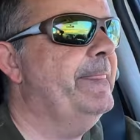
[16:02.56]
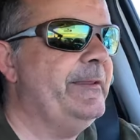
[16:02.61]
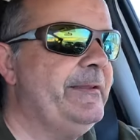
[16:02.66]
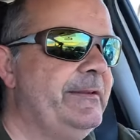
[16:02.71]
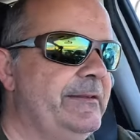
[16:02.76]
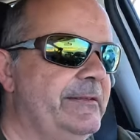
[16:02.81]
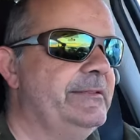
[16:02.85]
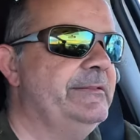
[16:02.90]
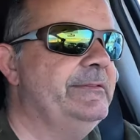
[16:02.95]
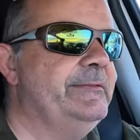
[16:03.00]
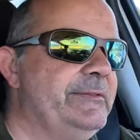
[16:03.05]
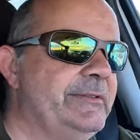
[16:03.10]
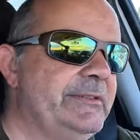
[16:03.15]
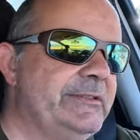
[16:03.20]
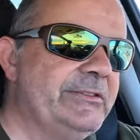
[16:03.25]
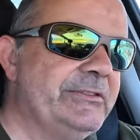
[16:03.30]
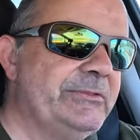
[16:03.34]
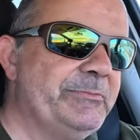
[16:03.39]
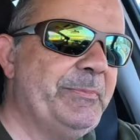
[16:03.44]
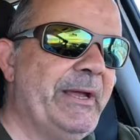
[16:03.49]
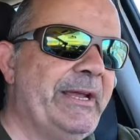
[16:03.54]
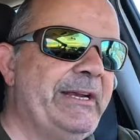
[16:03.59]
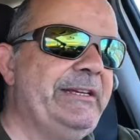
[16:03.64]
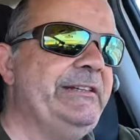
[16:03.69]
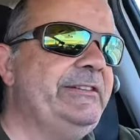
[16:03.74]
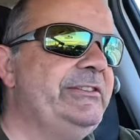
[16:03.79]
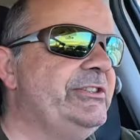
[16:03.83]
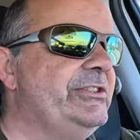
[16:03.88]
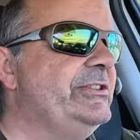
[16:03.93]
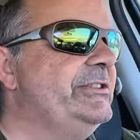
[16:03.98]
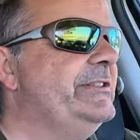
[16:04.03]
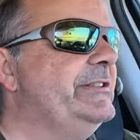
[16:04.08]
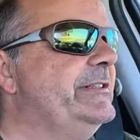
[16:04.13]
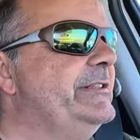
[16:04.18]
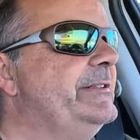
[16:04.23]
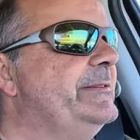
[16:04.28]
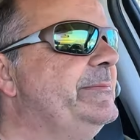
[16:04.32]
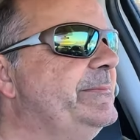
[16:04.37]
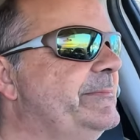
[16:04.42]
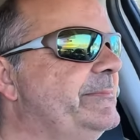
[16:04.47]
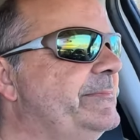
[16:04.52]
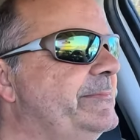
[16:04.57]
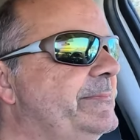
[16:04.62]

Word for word: a, a Spanish um,